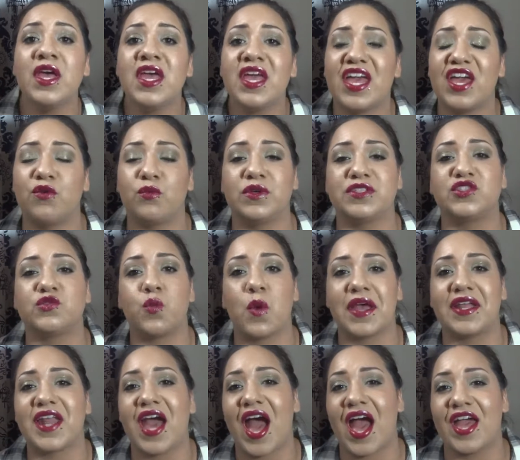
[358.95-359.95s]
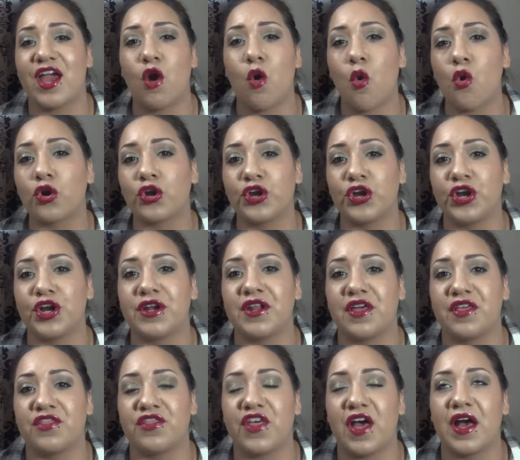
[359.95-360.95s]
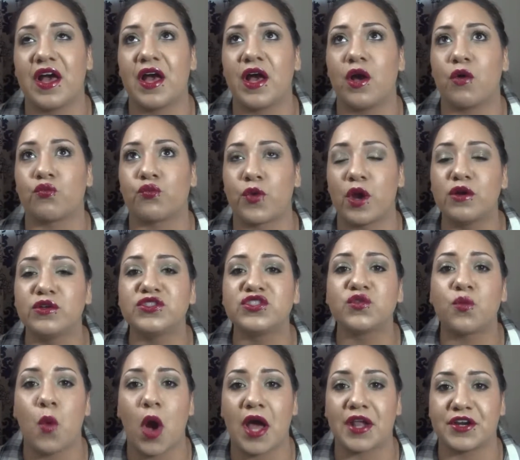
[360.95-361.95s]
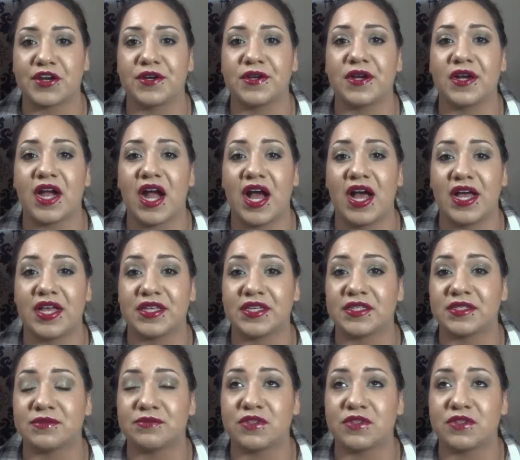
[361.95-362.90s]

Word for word: It was when I ordered the rose water uh,